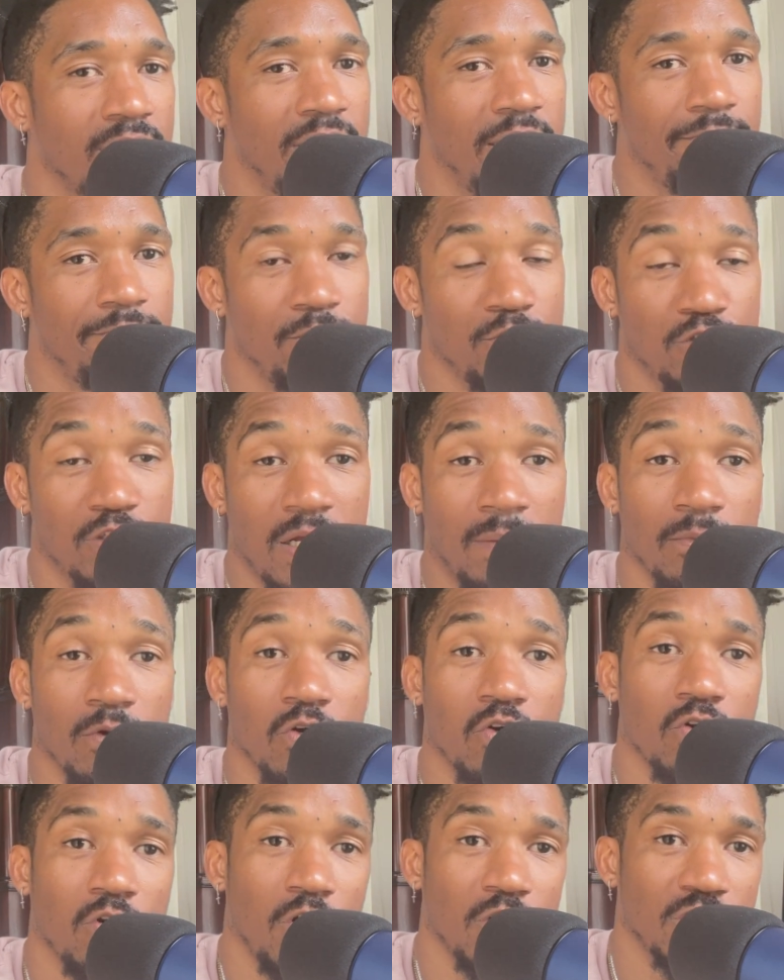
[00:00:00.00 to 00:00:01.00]
If you stumbled
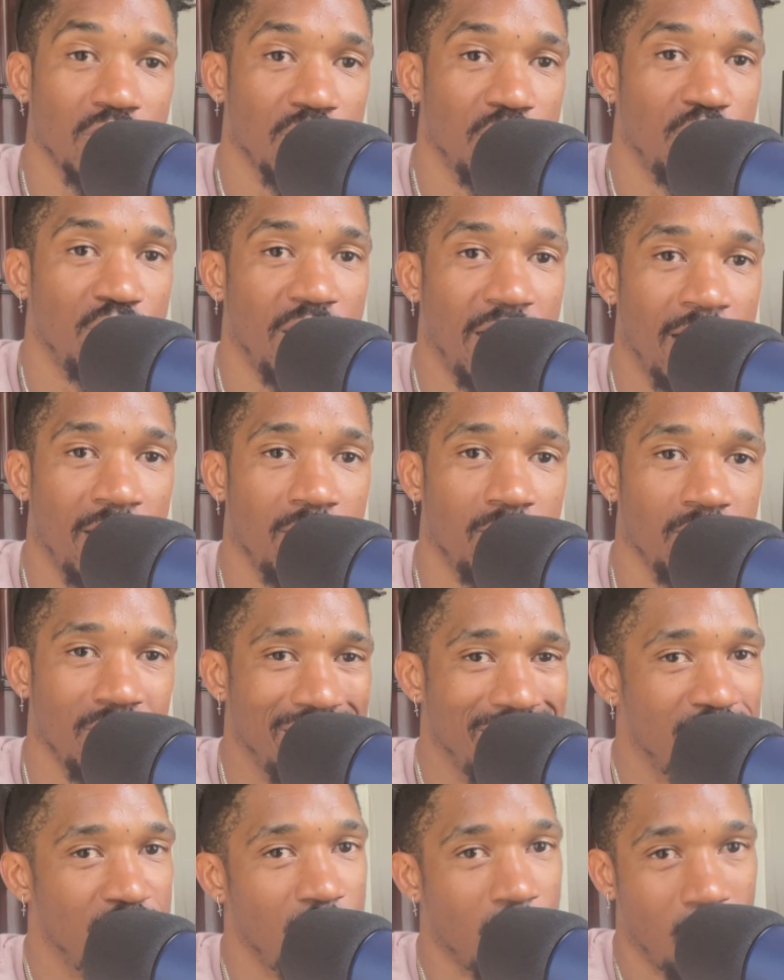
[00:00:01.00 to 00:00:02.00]
across this channel,
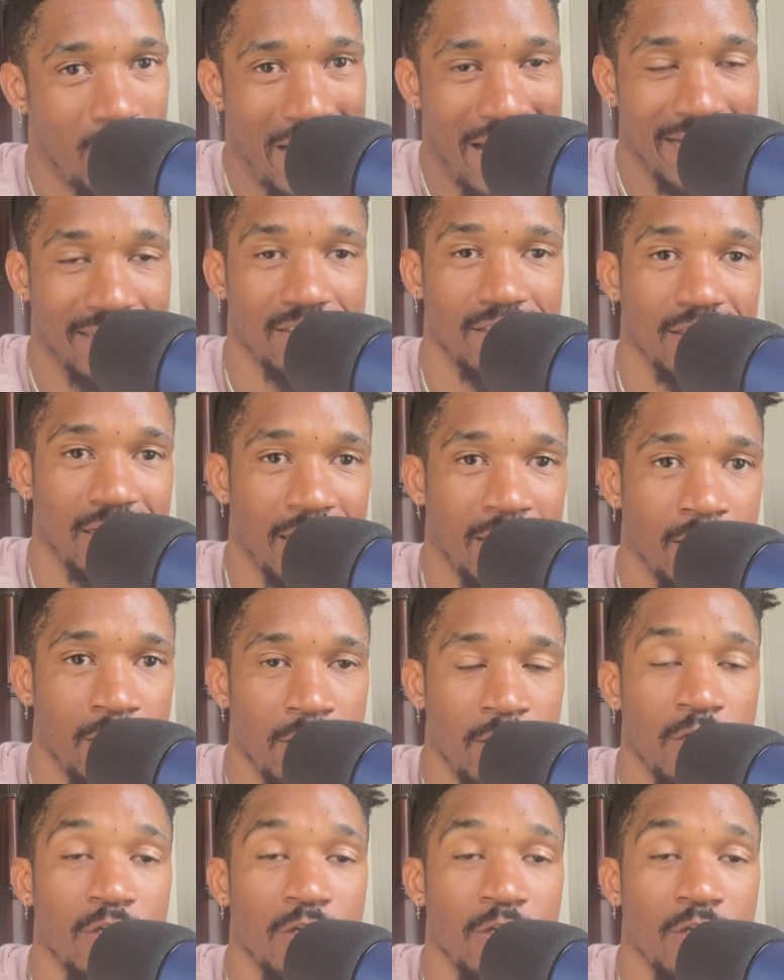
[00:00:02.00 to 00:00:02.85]
it's no accident.